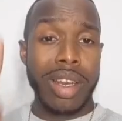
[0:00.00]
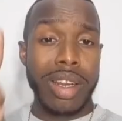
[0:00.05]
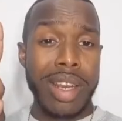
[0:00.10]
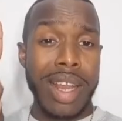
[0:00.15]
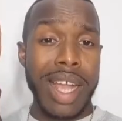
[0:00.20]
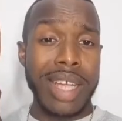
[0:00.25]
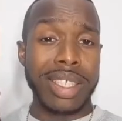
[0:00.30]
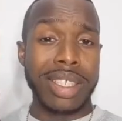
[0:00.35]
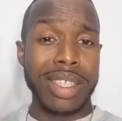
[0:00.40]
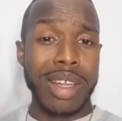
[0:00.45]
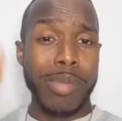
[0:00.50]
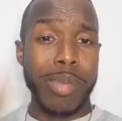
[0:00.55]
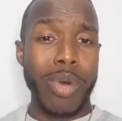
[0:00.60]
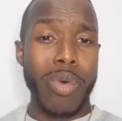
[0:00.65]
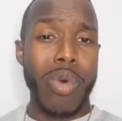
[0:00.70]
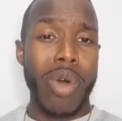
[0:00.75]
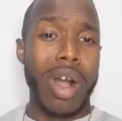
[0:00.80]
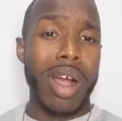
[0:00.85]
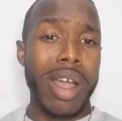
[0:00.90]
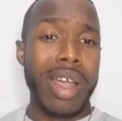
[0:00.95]
That's number
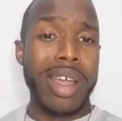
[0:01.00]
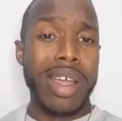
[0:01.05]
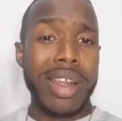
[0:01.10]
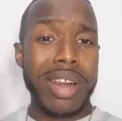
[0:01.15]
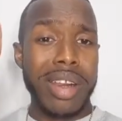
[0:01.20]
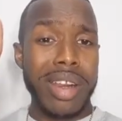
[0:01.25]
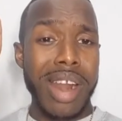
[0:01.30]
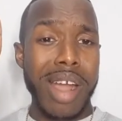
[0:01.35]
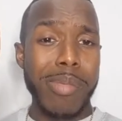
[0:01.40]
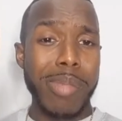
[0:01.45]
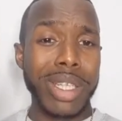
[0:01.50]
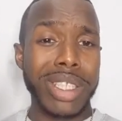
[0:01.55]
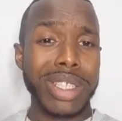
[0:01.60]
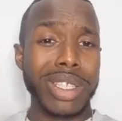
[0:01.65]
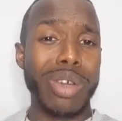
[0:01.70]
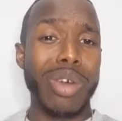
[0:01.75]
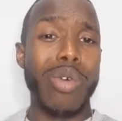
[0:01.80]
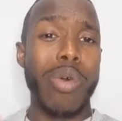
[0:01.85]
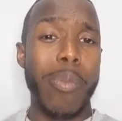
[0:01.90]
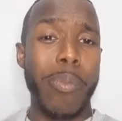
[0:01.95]
one. Number
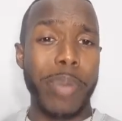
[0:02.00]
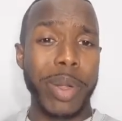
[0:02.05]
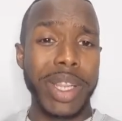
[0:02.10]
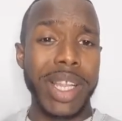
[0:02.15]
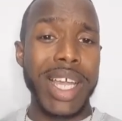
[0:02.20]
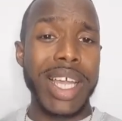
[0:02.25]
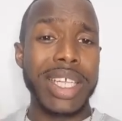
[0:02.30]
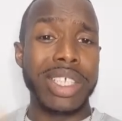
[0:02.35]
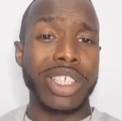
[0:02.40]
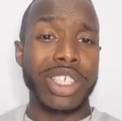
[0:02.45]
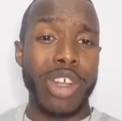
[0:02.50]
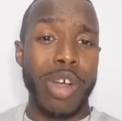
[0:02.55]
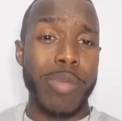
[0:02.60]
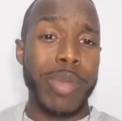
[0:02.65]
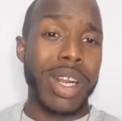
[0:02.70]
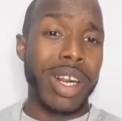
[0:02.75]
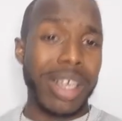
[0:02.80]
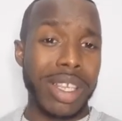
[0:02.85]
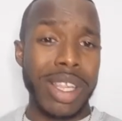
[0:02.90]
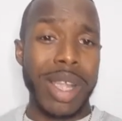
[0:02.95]
two, please show me
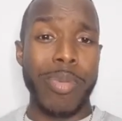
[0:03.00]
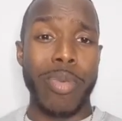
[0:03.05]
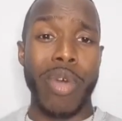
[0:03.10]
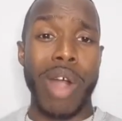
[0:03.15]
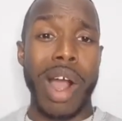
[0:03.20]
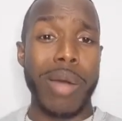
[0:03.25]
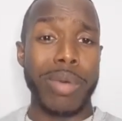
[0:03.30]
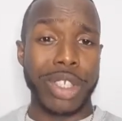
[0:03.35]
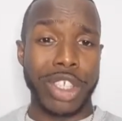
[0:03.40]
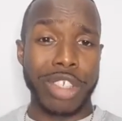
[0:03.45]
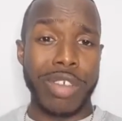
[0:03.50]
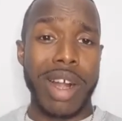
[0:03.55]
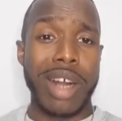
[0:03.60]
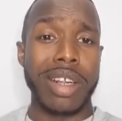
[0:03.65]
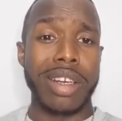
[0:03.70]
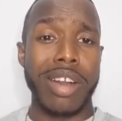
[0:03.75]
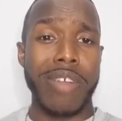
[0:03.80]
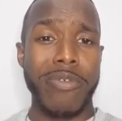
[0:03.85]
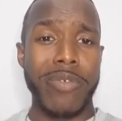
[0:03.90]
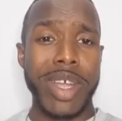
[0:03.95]
the clip where I was trying to
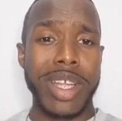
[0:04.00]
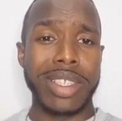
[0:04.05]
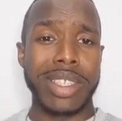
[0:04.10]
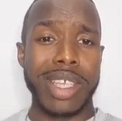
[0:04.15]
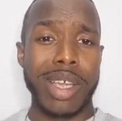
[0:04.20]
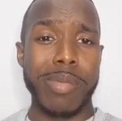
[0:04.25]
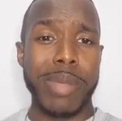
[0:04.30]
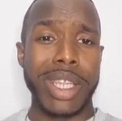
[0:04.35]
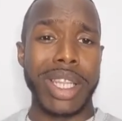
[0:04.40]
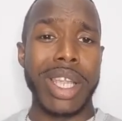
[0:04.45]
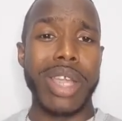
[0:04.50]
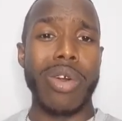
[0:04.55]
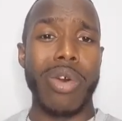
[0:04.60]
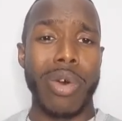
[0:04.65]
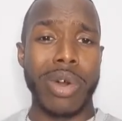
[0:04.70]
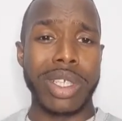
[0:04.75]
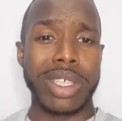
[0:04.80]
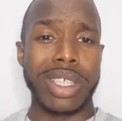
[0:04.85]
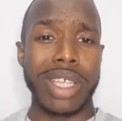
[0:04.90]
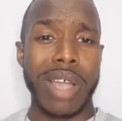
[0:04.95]
defend Timothy or
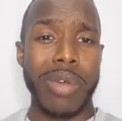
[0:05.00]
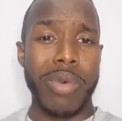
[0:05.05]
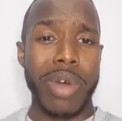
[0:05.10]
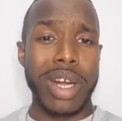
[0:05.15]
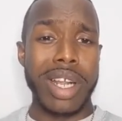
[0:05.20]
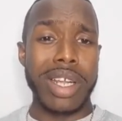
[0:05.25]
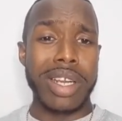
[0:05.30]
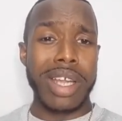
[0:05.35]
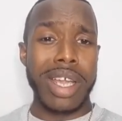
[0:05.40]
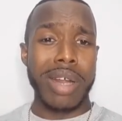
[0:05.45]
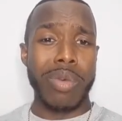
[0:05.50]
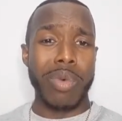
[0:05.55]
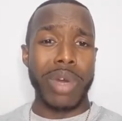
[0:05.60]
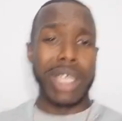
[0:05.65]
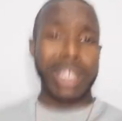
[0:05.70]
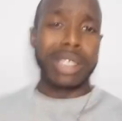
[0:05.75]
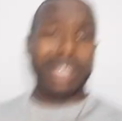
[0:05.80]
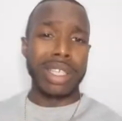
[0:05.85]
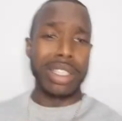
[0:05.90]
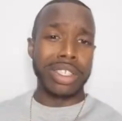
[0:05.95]
say what he did was